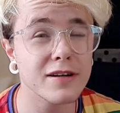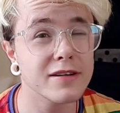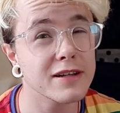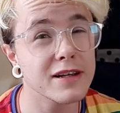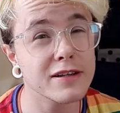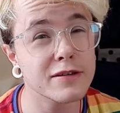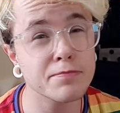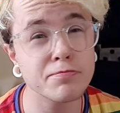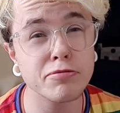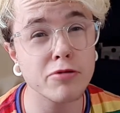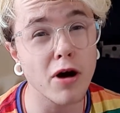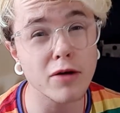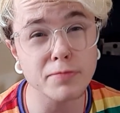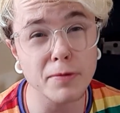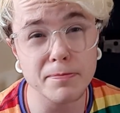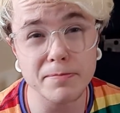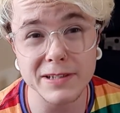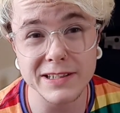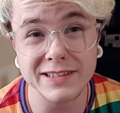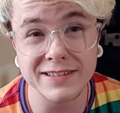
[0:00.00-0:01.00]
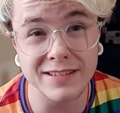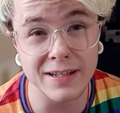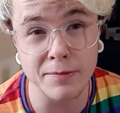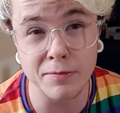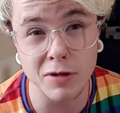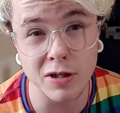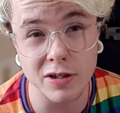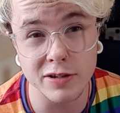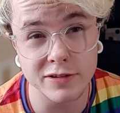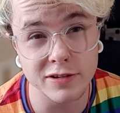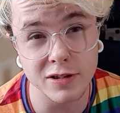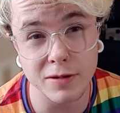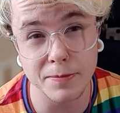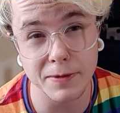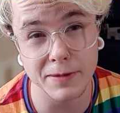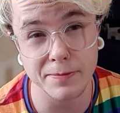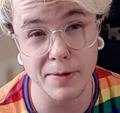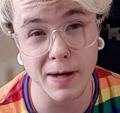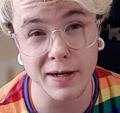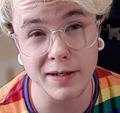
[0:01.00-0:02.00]
It's probably similar to The
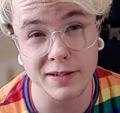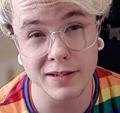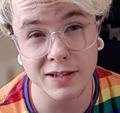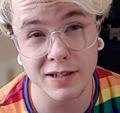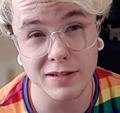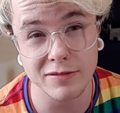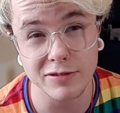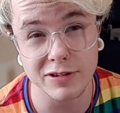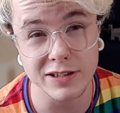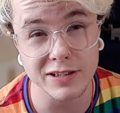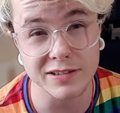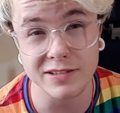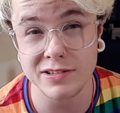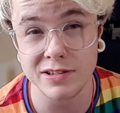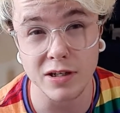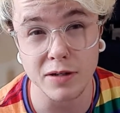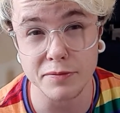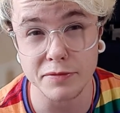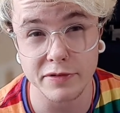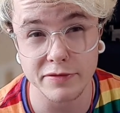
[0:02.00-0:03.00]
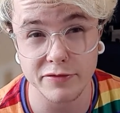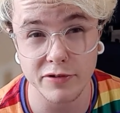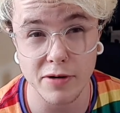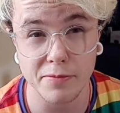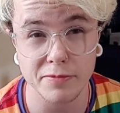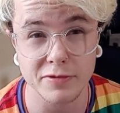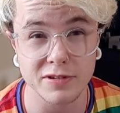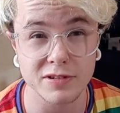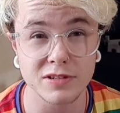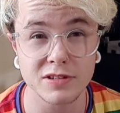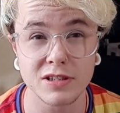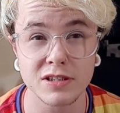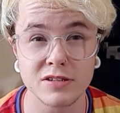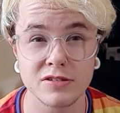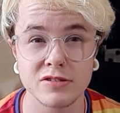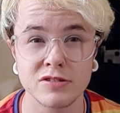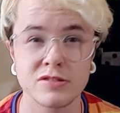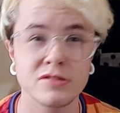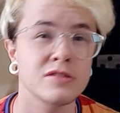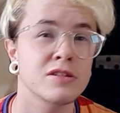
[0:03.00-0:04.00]
Big Bang Theory in terms of
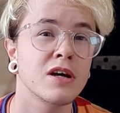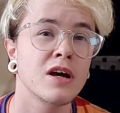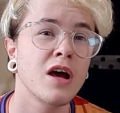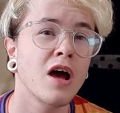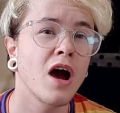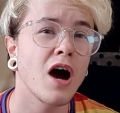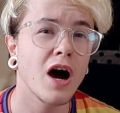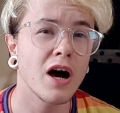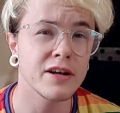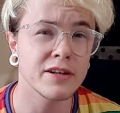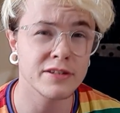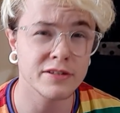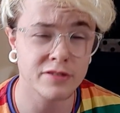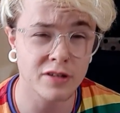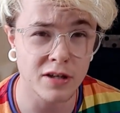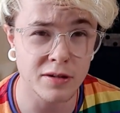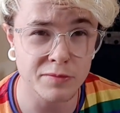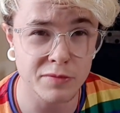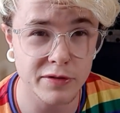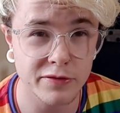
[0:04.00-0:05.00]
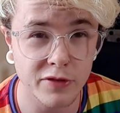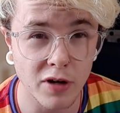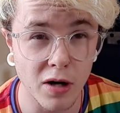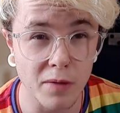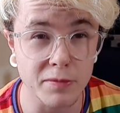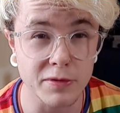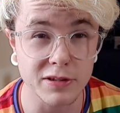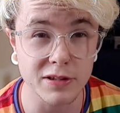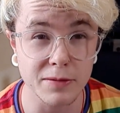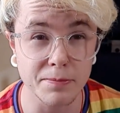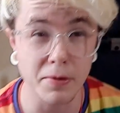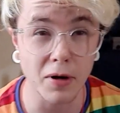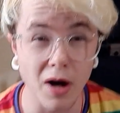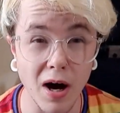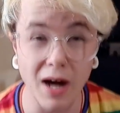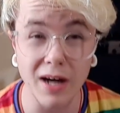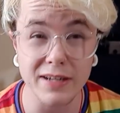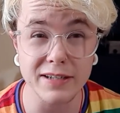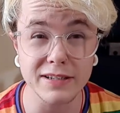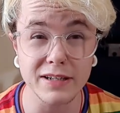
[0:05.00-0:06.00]
representation and in terms of comedy, but
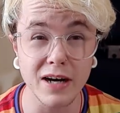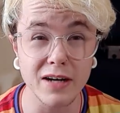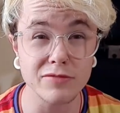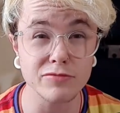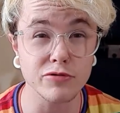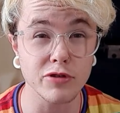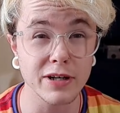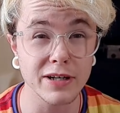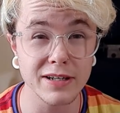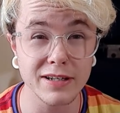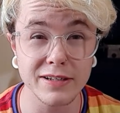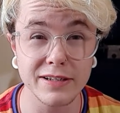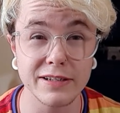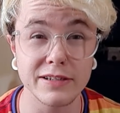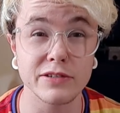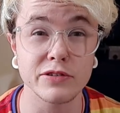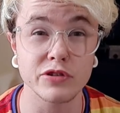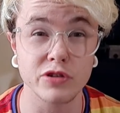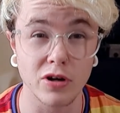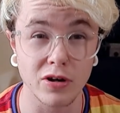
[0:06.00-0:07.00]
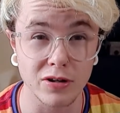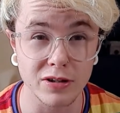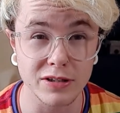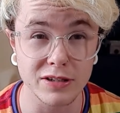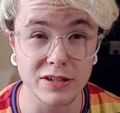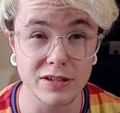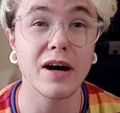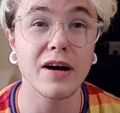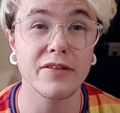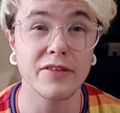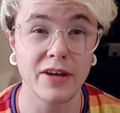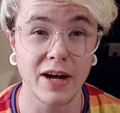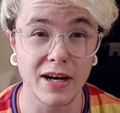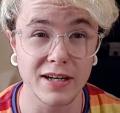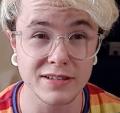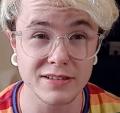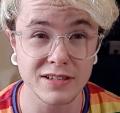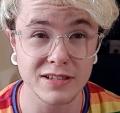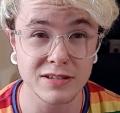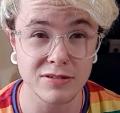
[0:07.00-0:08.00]
I really enjoy the
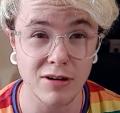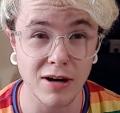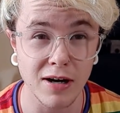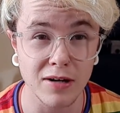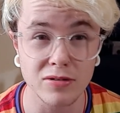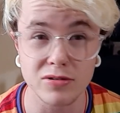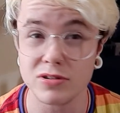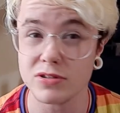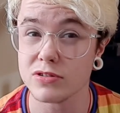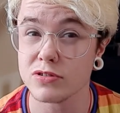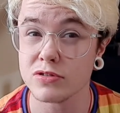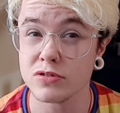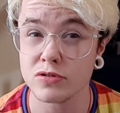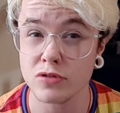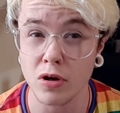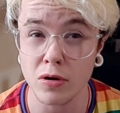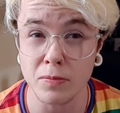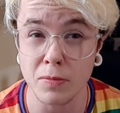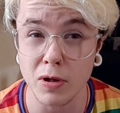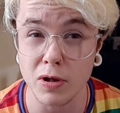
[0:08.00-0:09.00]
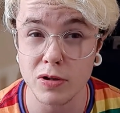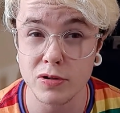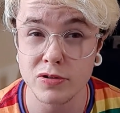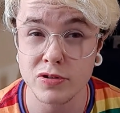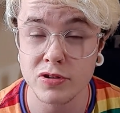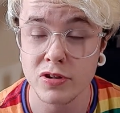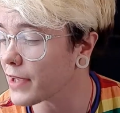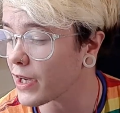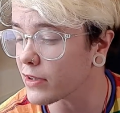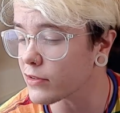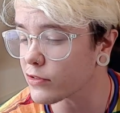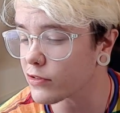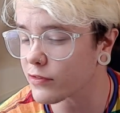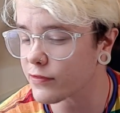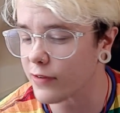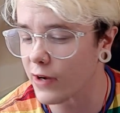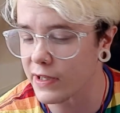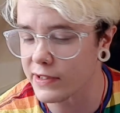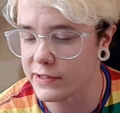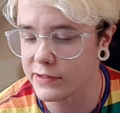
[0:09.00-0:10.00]
IT Crowd so much. I just
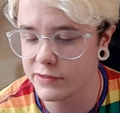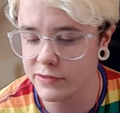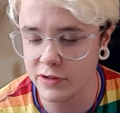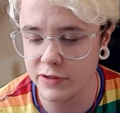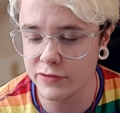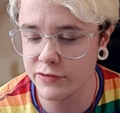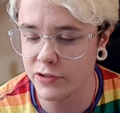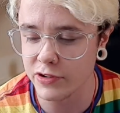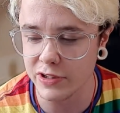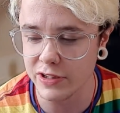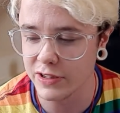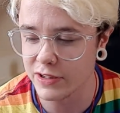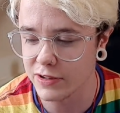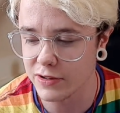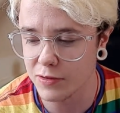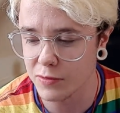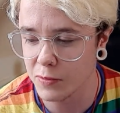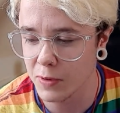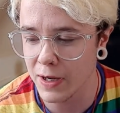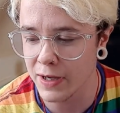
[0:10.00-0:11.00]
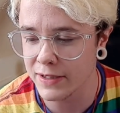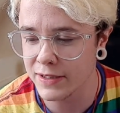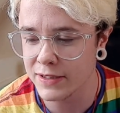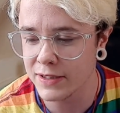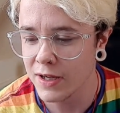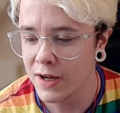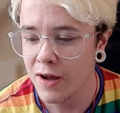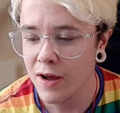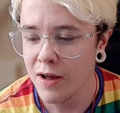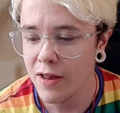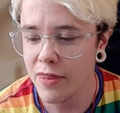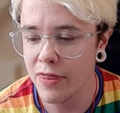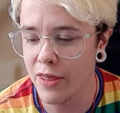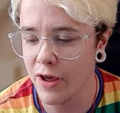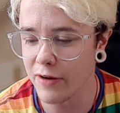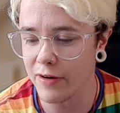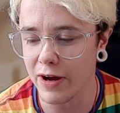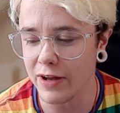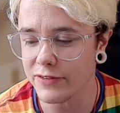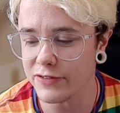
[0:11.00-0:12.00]
find it so funny, the way
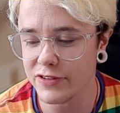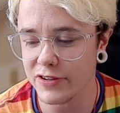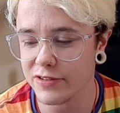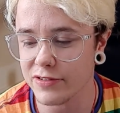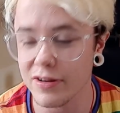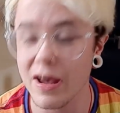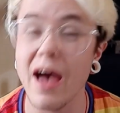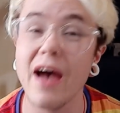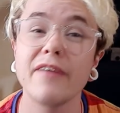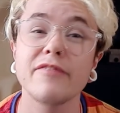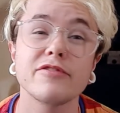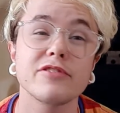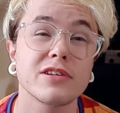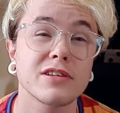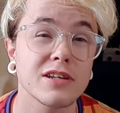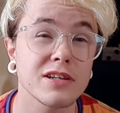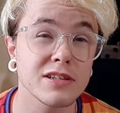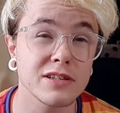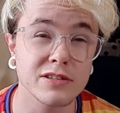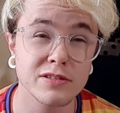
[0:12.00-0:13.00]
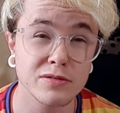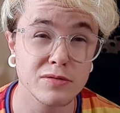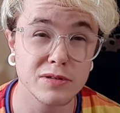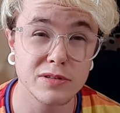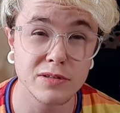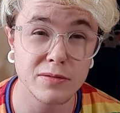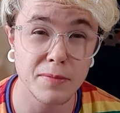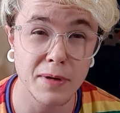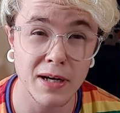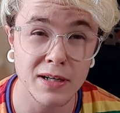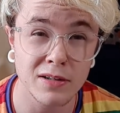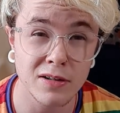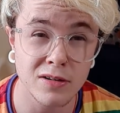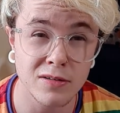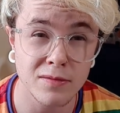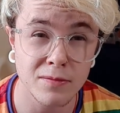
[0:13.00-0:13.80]
their answer to everything is switch it back